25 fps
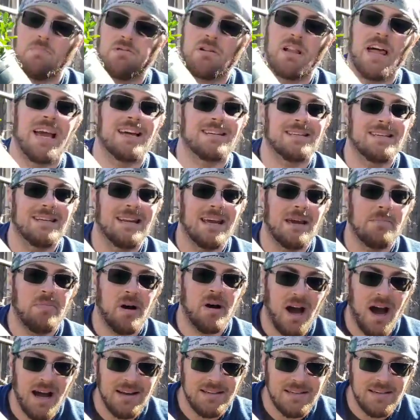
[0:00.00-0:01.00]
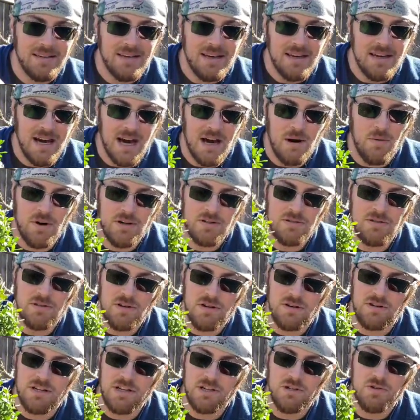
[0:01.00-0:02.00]
a plant in a pot I want to
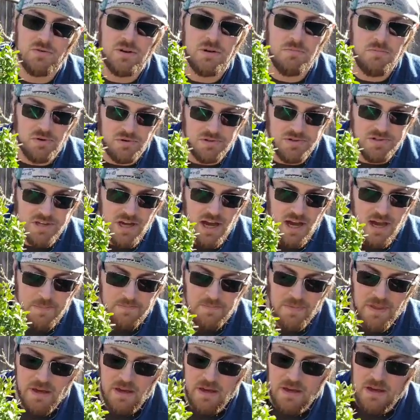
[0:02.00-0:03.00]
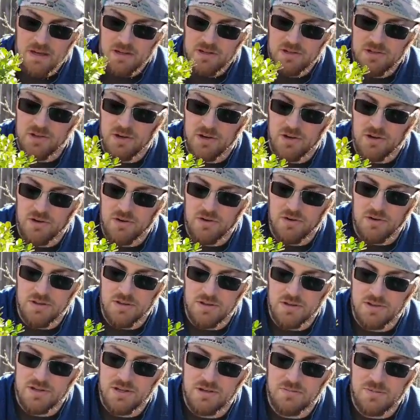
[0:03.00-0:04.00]
turn into a bonsai. So
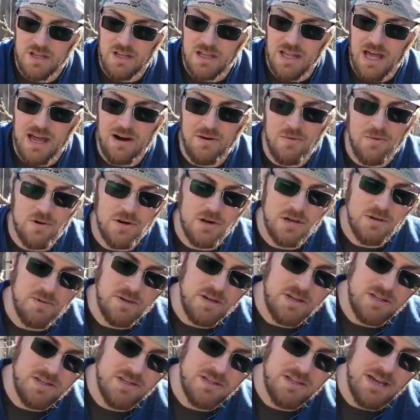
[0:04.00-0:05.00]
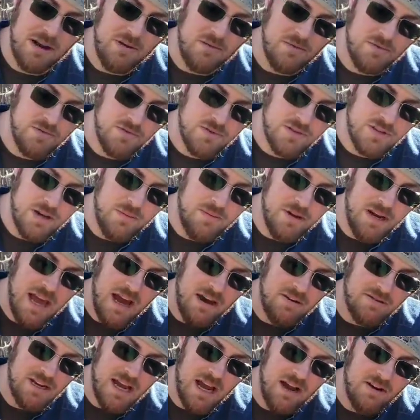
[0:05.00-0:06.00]
there's going to be a lot of work because he's got roots coming
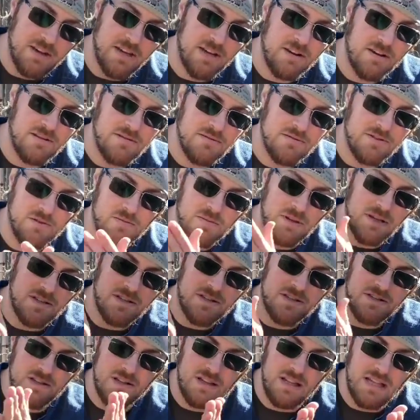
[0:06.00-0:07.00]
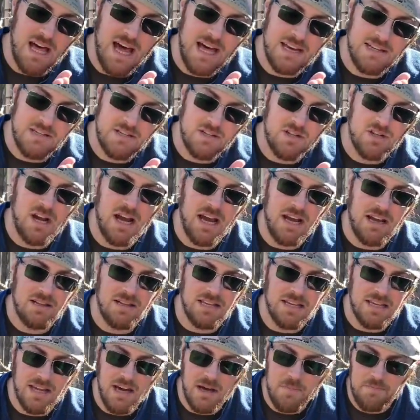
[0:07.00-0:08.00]
out down here, which means there's a lot to try and
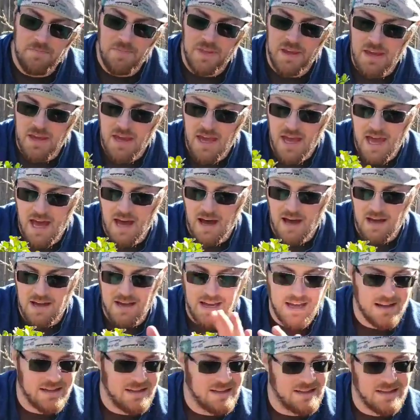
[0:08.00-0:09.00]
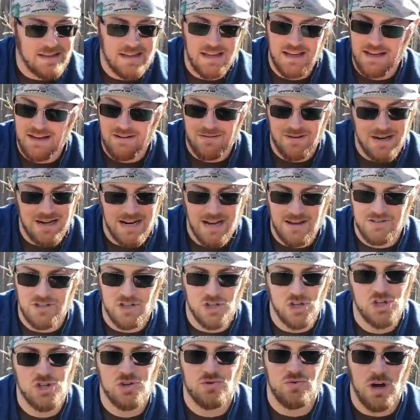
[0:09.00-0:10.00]
clean up. I got a lot right now. It's
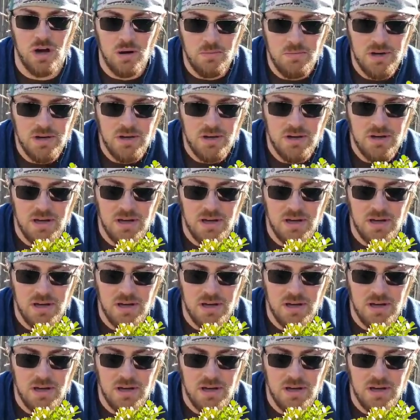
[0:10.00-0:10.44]
a shrub,